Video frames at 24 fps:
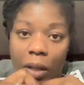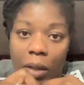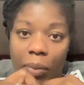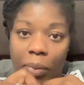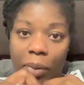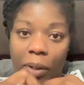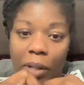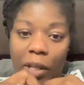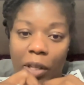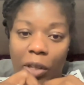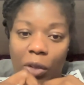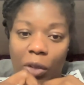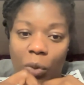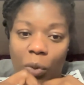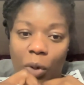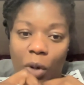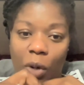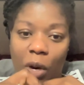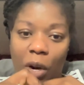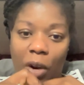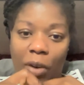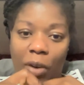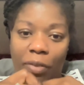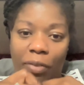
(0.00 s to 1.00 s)
Because we
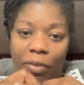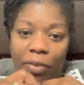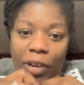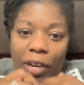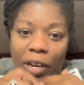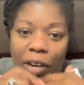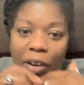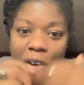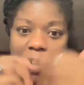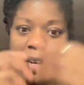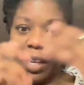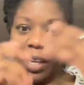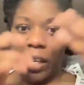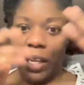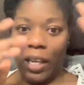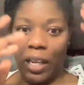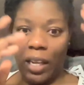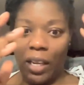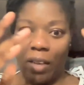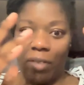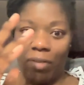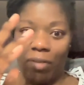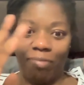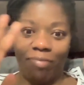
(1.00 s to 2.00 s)
are very
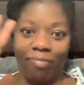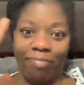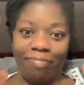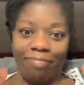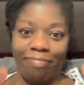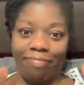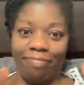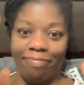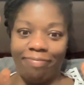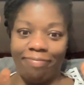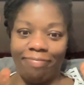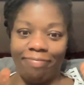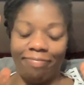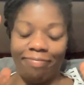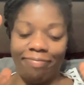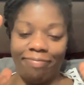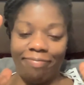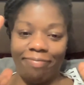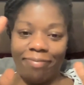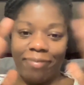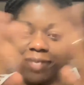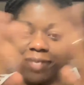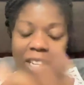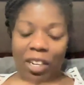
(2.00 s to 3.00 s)

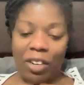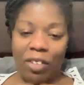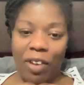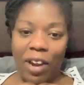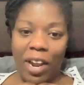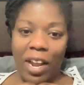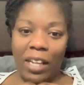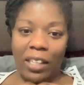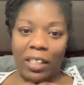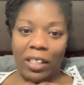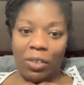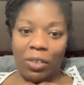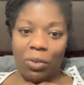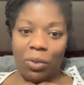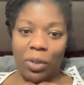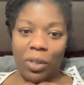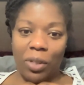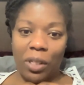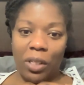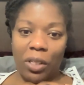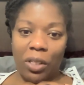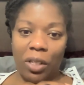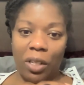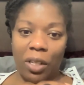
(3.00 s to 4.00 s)
interactive
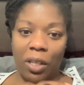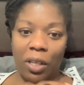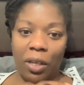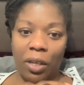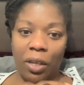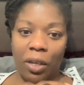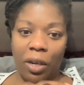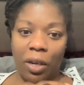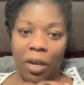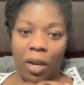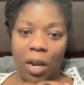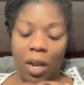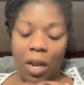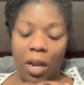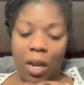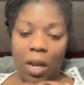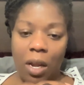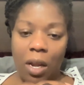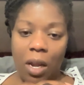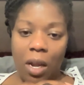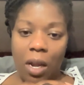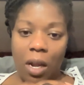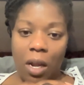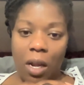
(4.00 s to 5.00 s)
with each other.
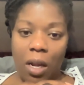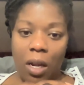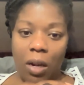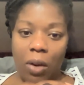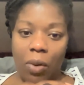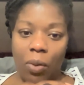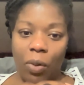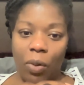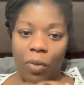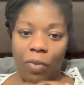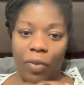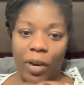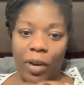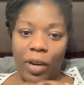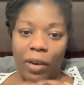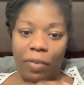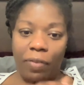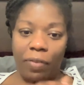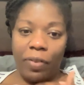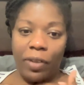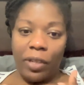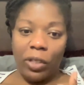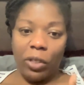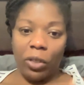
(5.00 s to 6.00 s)
We're very
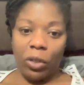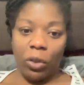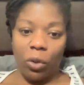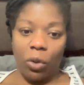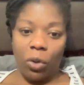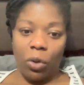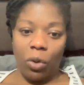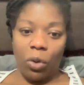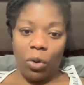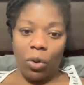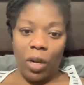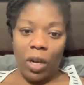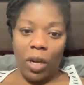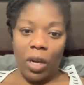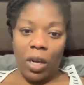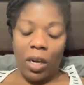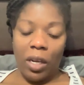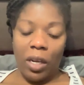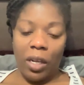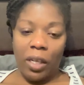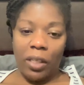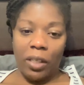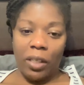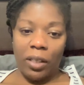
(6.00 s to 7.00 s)
physical,
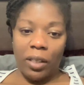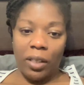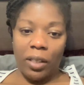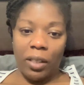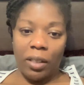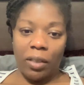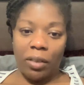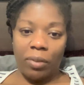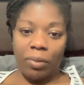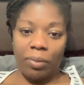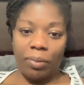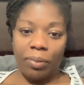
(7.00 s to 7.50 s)
hugs and